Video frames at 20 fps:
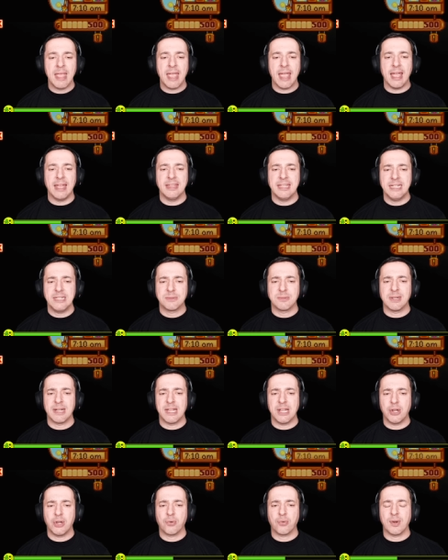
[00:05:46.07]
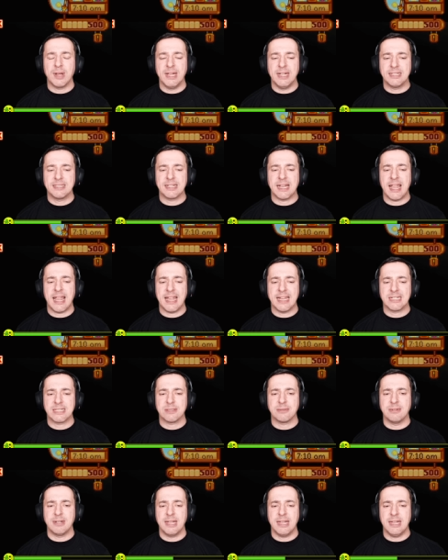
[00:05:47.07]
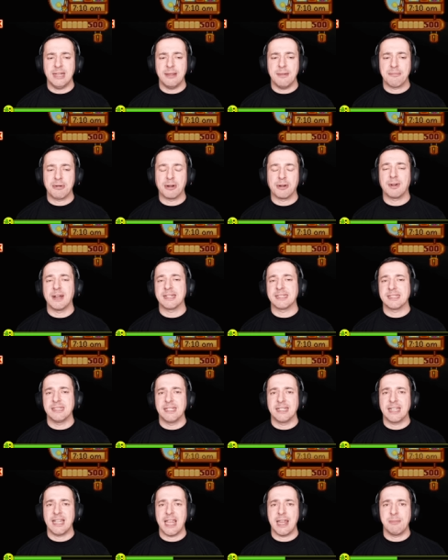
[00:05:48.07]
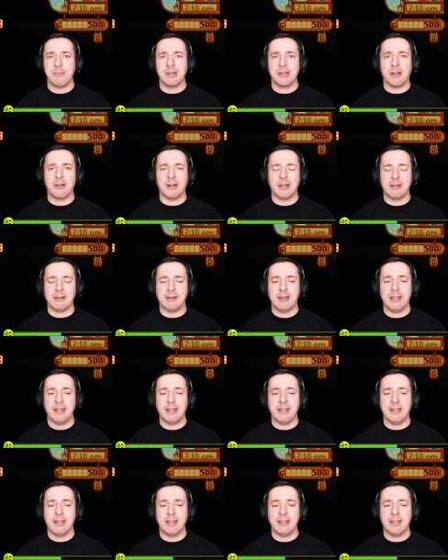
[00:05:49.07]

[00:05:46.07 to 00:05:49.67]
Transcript: And these will increase as we progress in the game and our,